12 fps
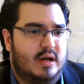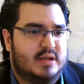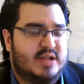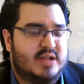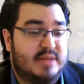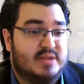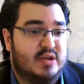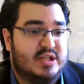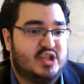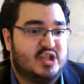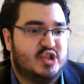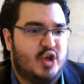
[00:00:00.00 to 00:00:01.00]

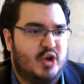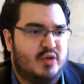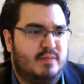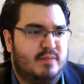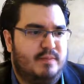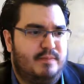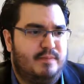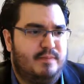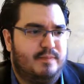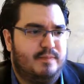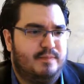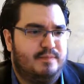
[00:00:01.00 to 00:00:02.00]
certain
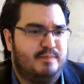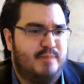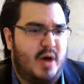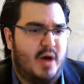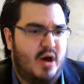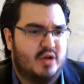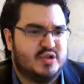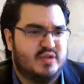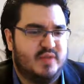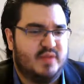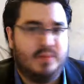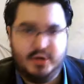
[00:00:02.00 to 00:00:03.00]
parts
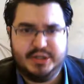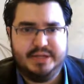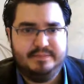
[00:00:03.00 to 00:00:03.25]
of the body